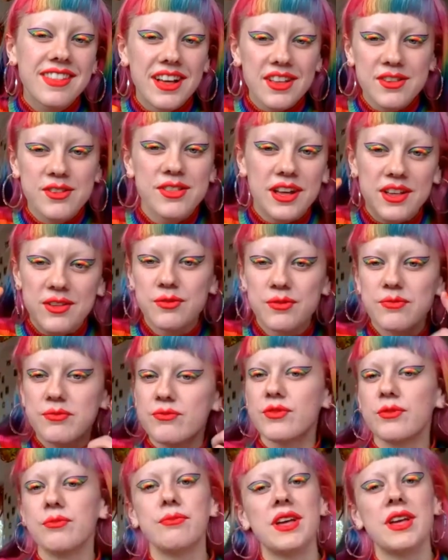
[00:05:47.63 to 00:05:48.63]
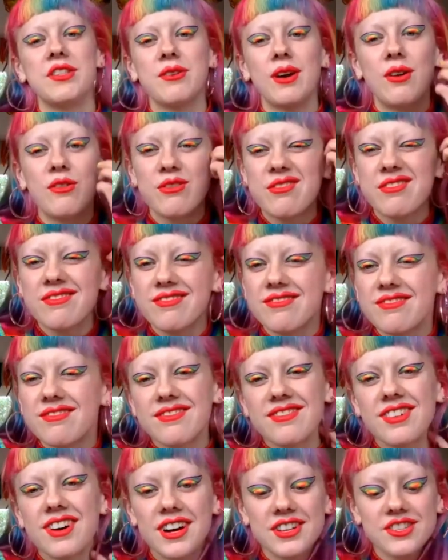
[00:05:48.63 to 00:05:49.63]
That's for mental health.
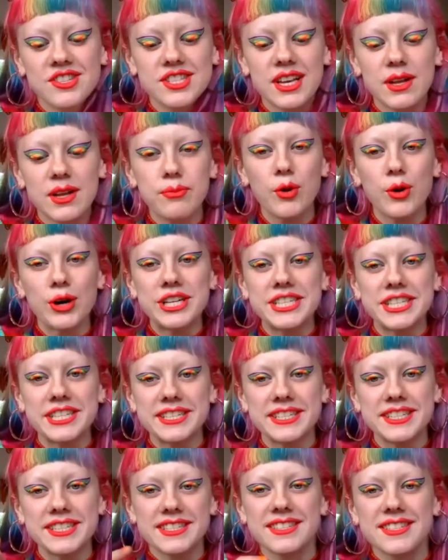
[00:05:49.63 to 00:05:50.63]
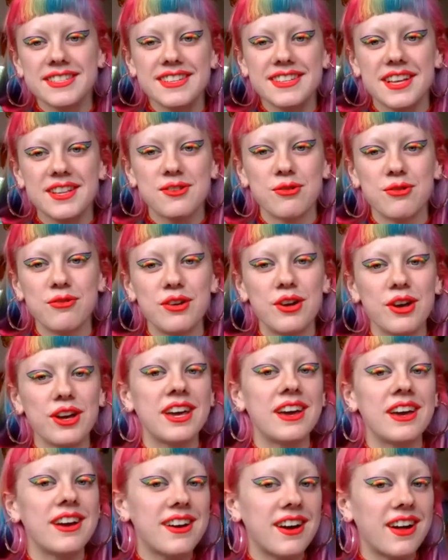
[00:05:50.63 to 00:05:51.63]
I just need pointers, and sort of
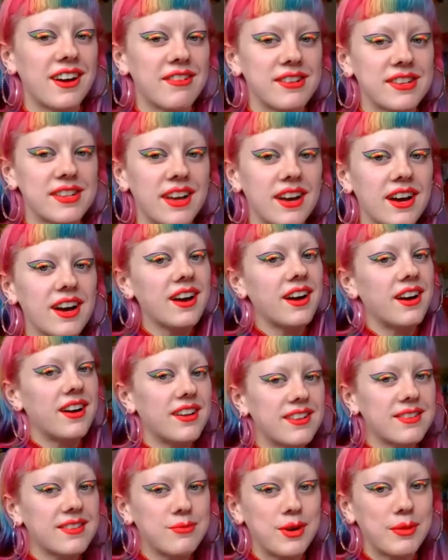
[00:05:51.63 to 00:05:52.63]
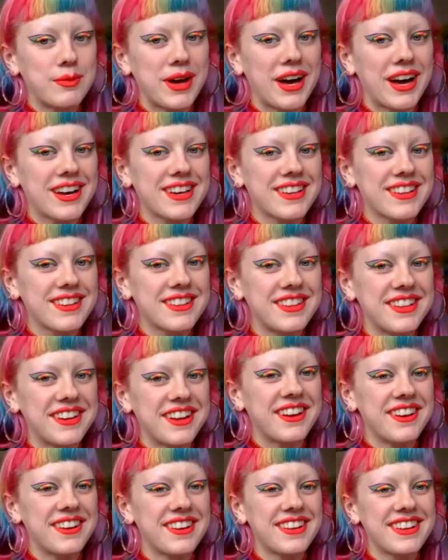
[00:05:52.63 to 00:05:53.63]
looking at colour is like, ah, we're back, you
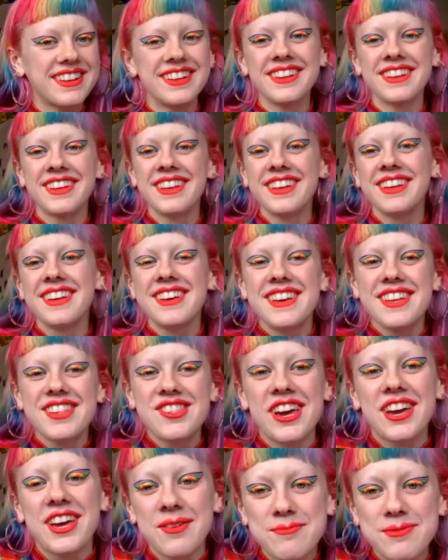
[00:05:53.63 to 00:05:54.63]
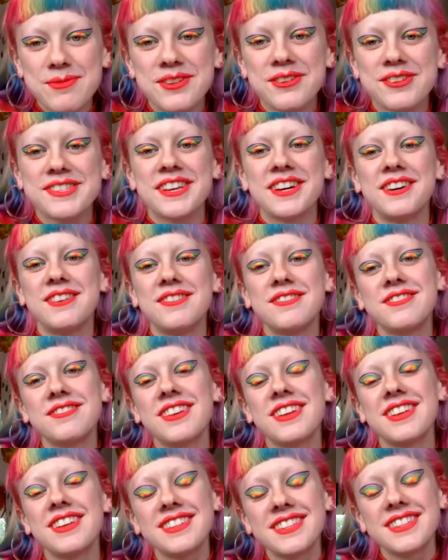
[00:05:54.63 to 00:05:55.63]
know. Check in with yourself,
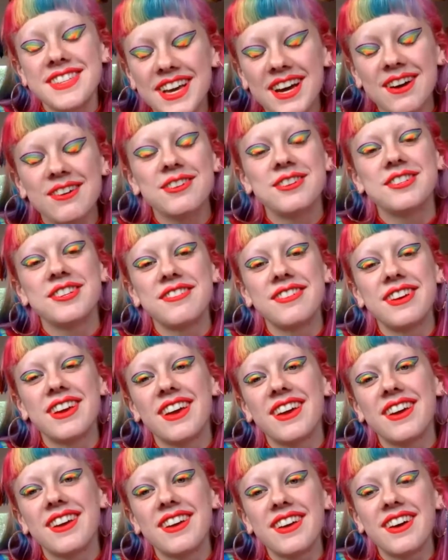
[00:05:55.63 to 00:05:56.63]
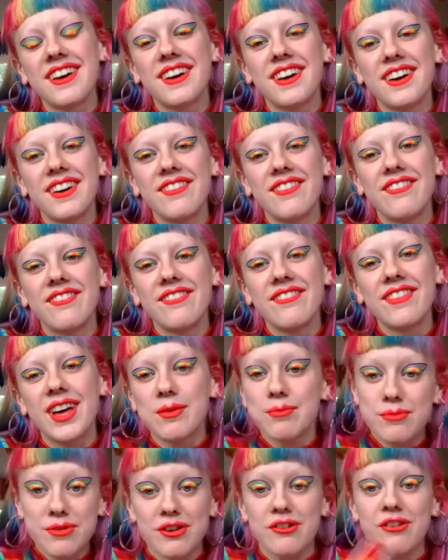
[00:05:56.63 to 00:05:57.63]
see how you're doing, and
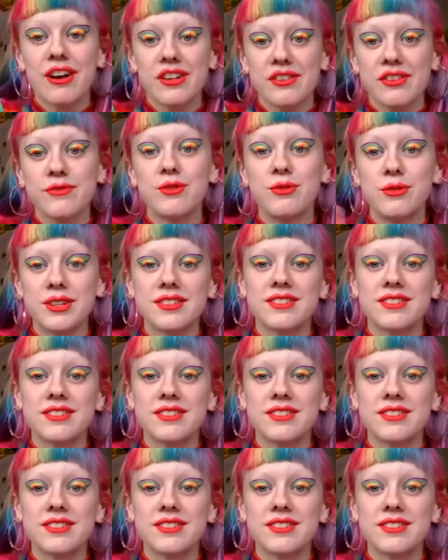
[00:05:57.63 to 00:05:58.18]
progress forward.